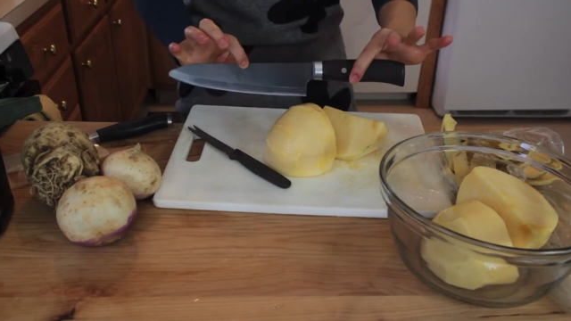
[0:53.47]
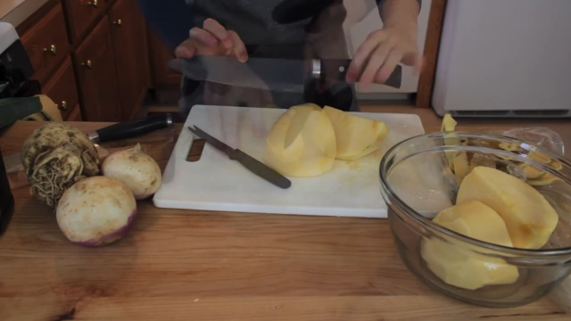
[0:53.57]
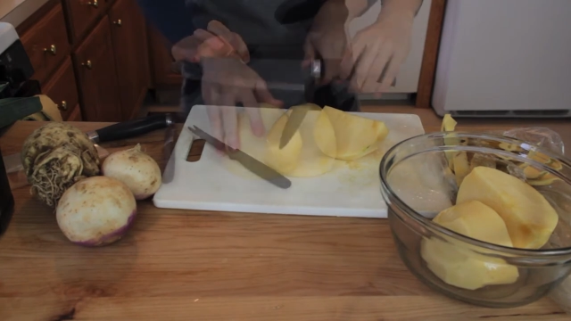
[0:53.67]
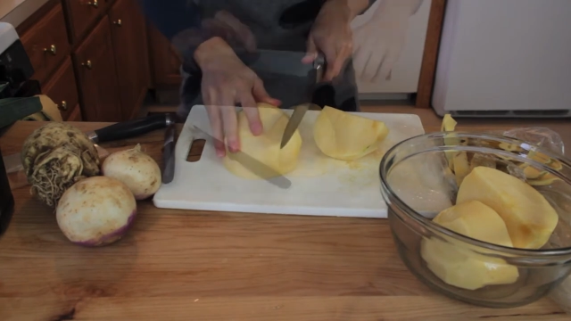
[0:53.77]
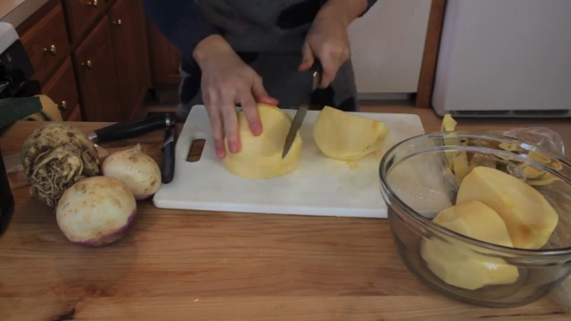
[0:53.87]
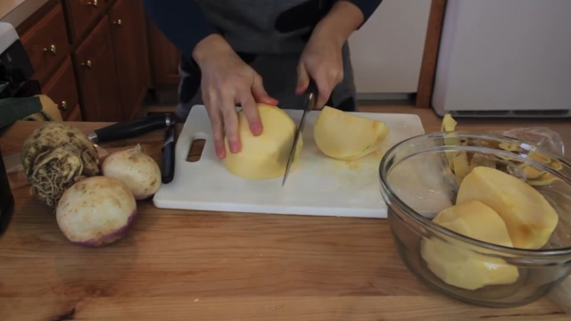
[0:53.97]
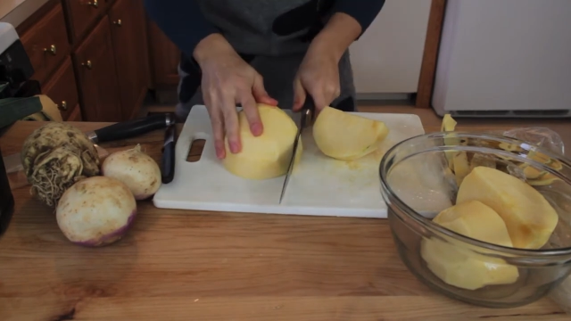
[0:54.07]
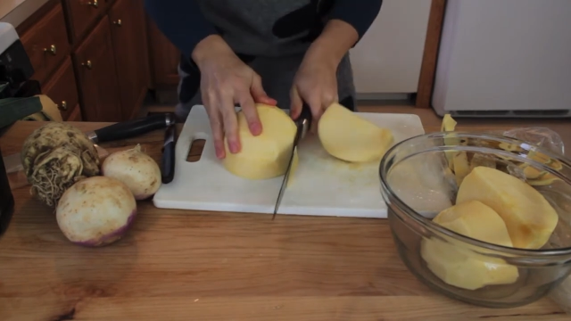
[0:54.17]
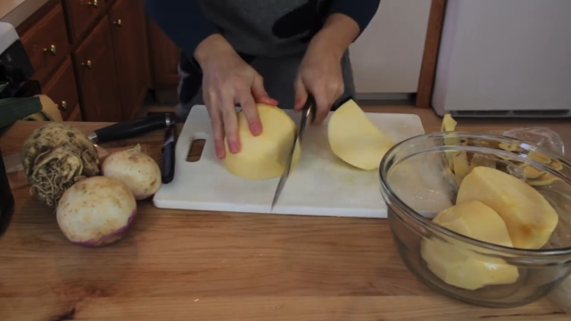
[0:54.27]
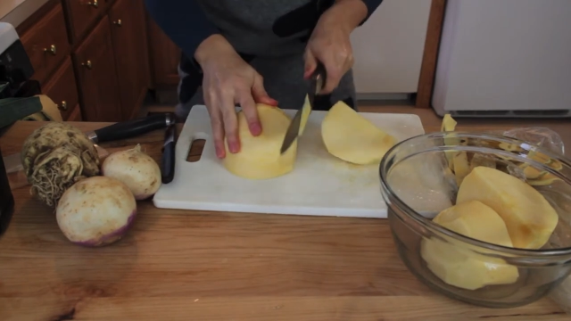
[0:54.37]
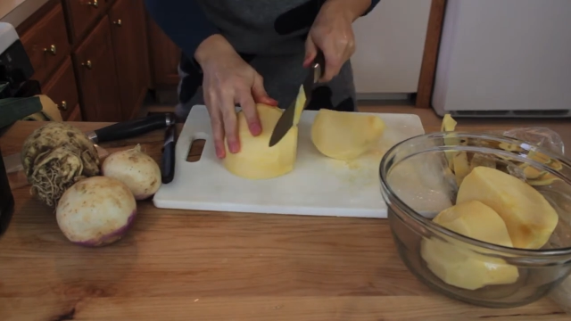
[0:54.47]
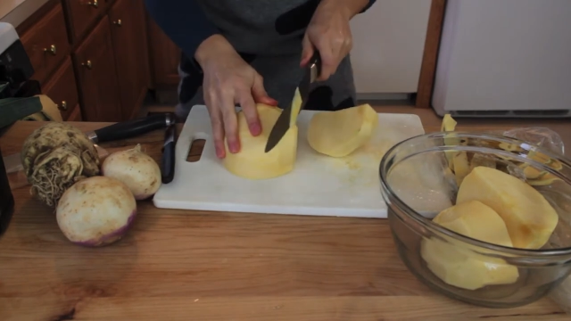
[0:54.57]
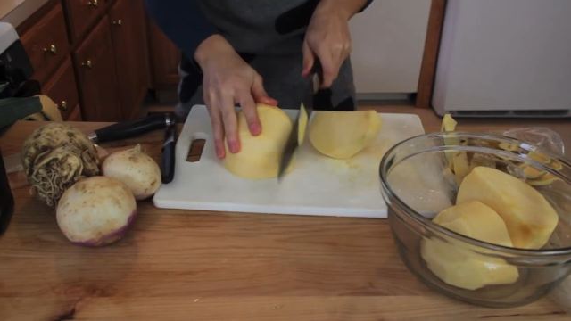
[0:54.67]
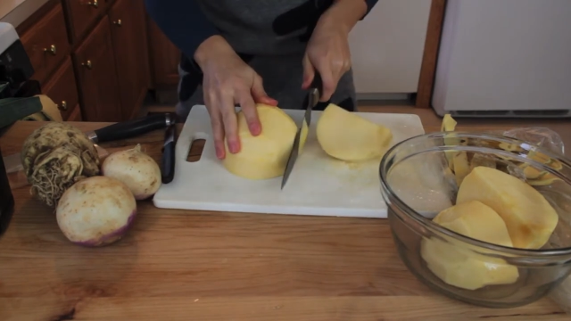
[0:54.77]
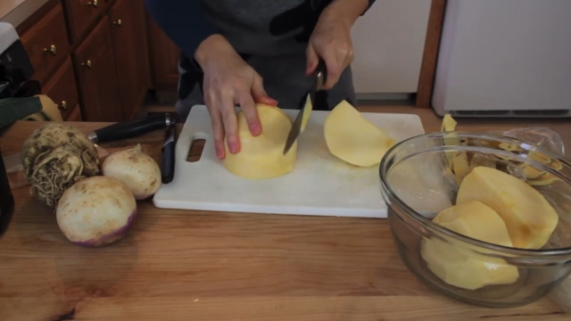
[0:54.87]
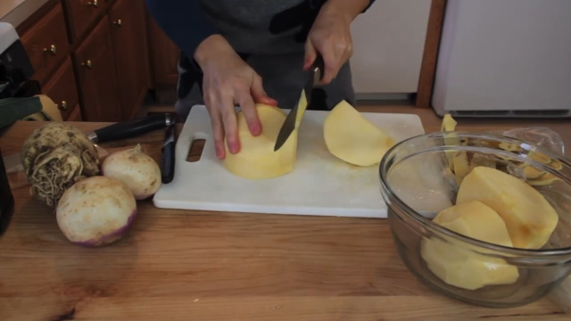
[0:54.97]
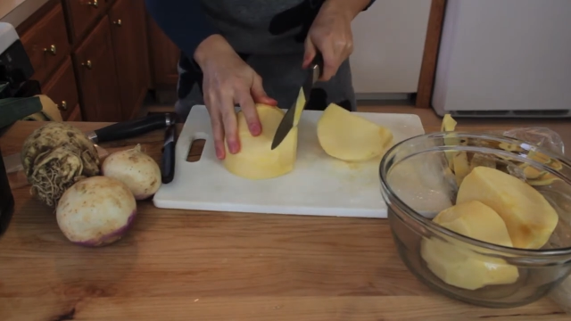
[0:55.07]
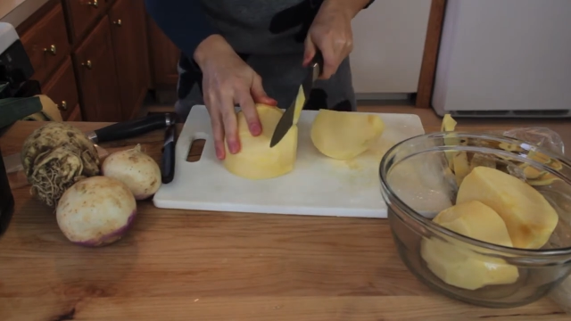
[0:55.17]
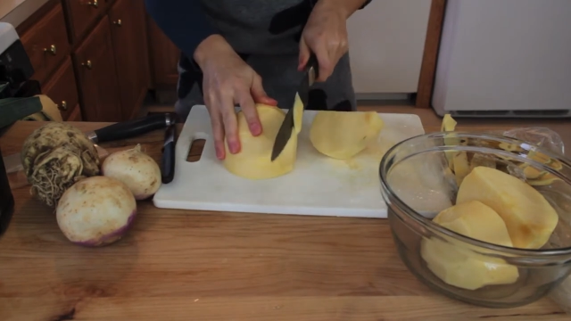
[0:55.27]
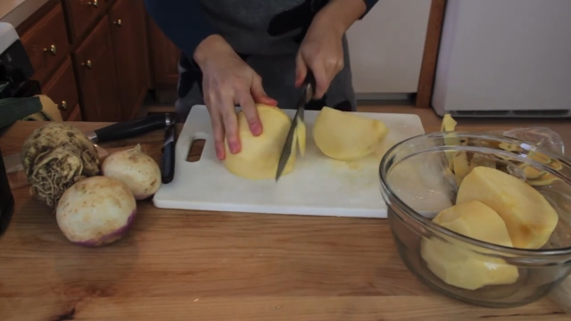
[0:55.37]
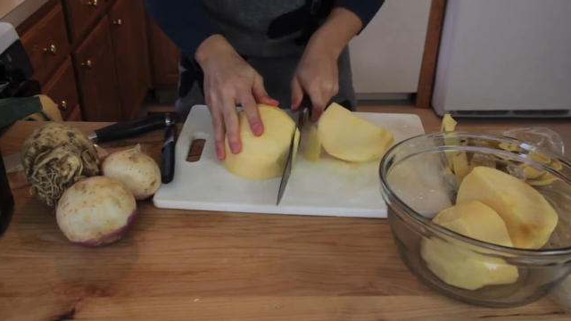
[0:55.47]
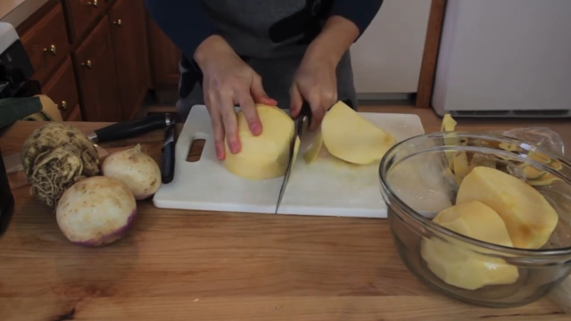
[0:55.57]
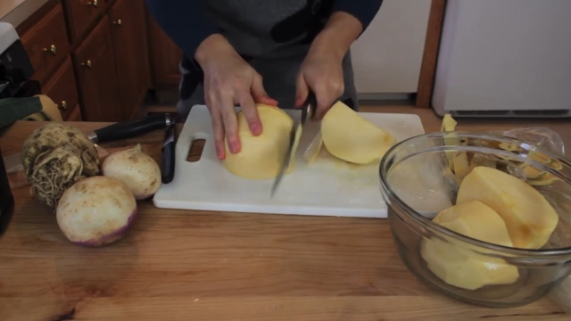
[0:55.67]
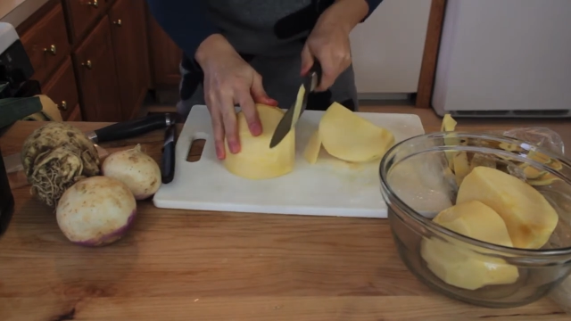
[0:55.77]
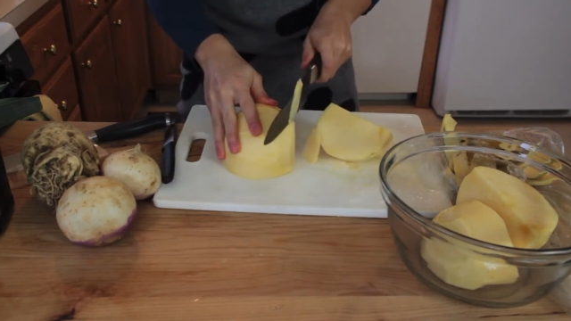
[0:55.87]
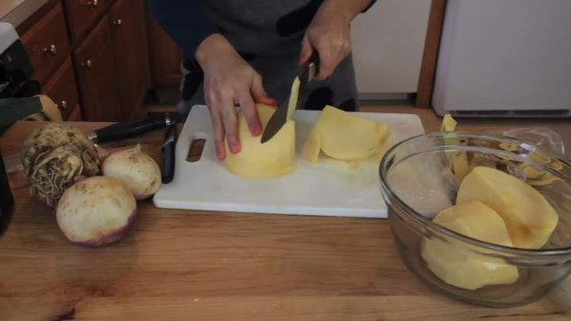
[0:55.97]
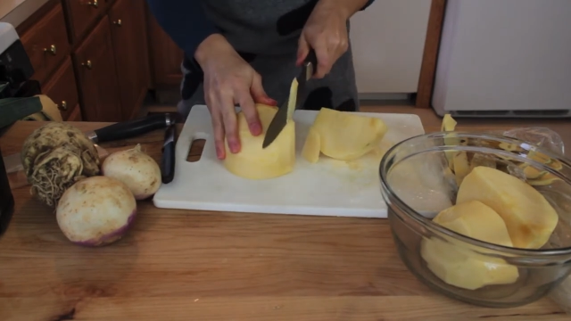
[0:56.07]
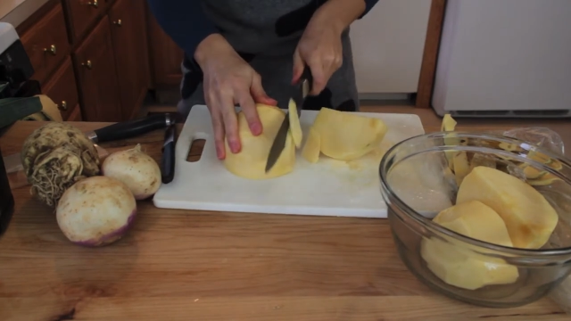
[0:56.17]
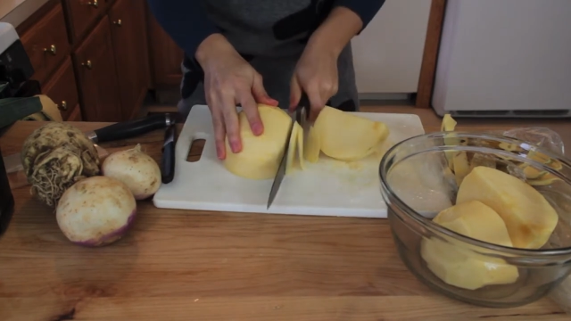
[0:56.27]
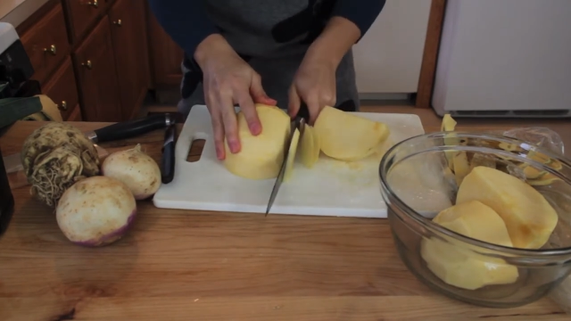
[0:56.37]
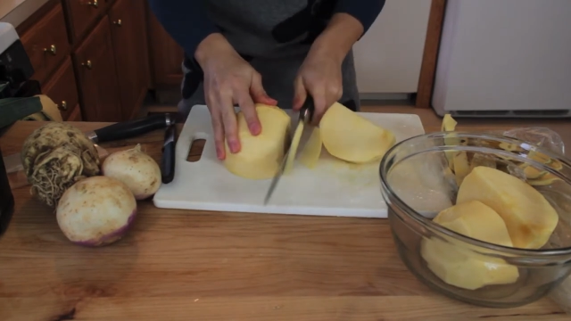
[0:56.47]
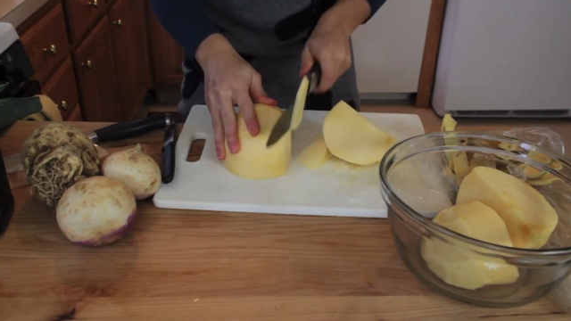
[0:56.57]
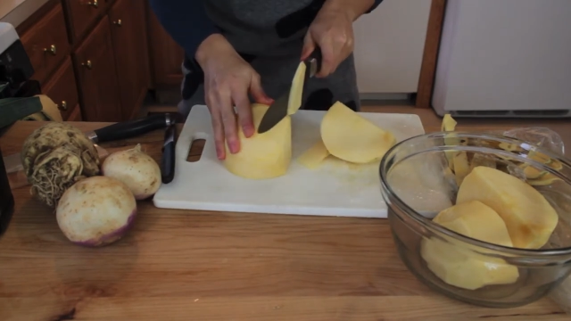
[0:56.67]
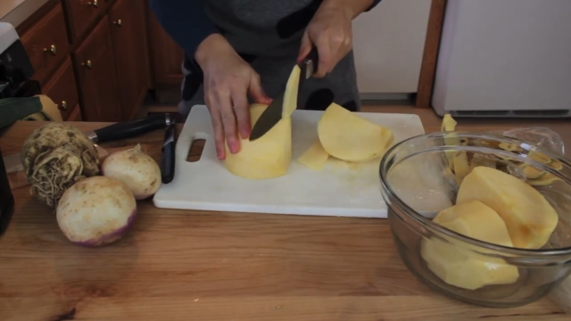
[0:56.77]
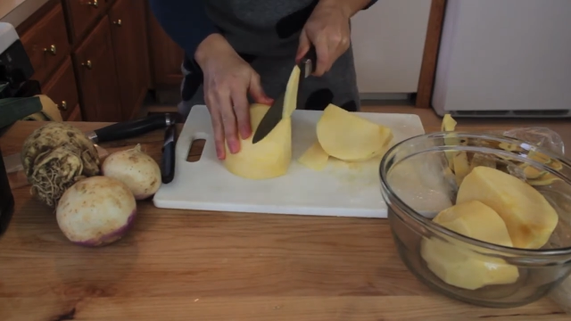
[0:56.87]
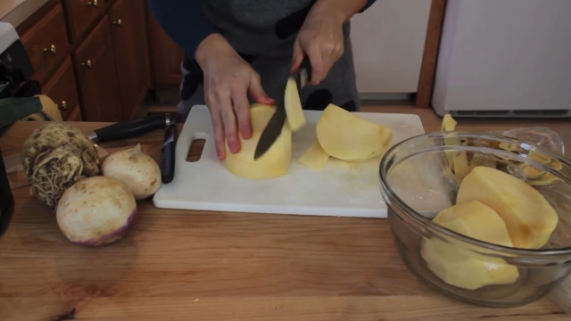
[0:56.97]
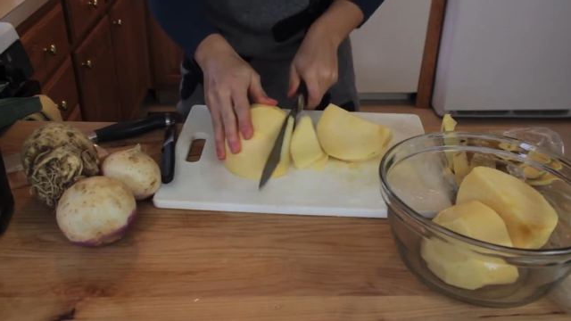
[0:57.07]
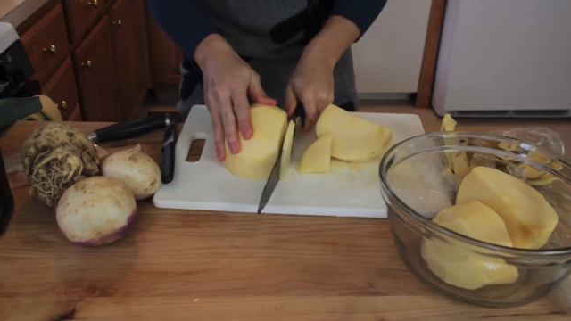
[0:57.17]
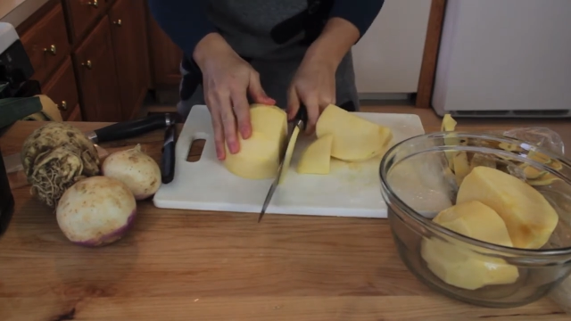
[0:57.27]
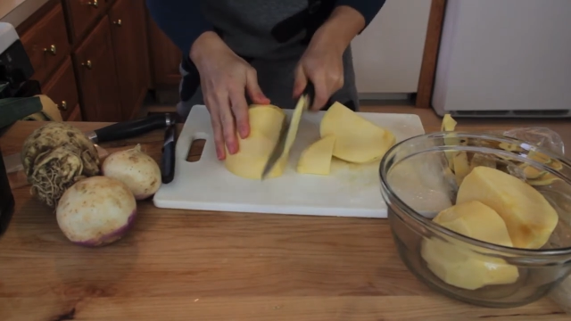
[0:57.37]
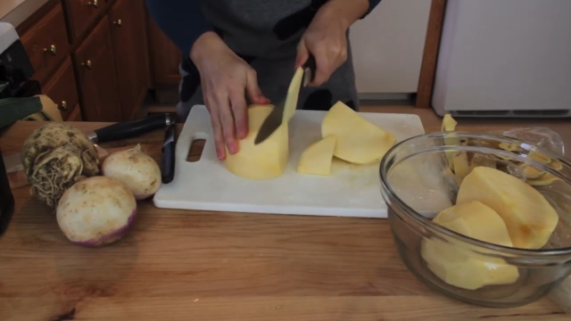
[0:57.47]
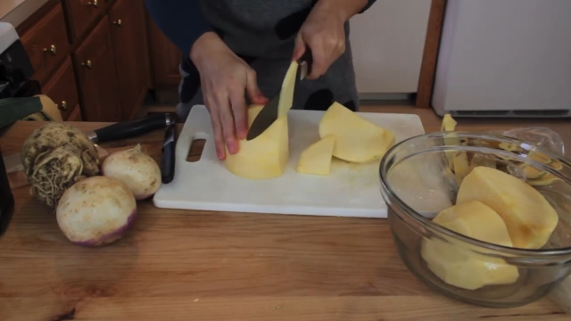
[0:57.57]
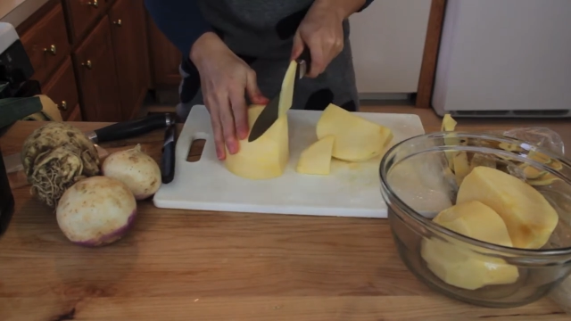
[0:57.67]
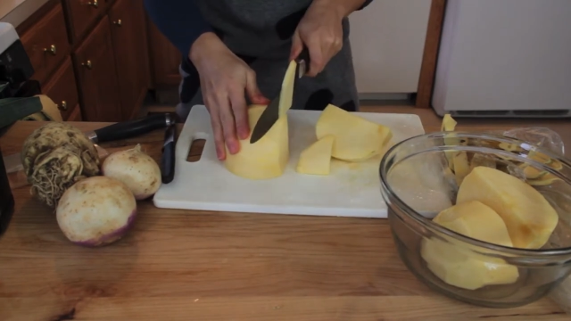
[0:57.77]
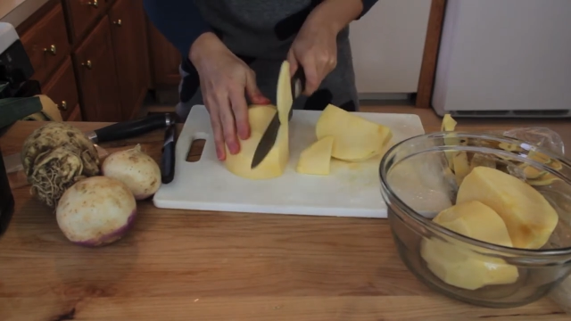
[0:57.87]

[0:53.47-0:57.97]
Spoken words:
No face is visible, so there are no lips to read.